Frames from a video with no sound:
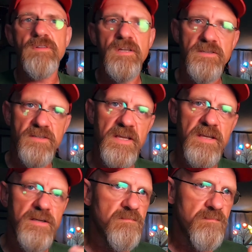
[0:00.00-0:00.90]
and
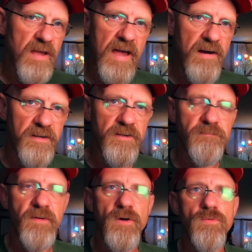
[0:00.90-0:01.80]
see how it
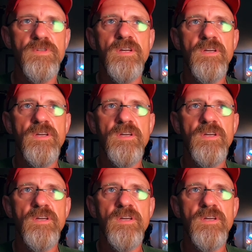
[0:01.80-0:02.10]
unfolds.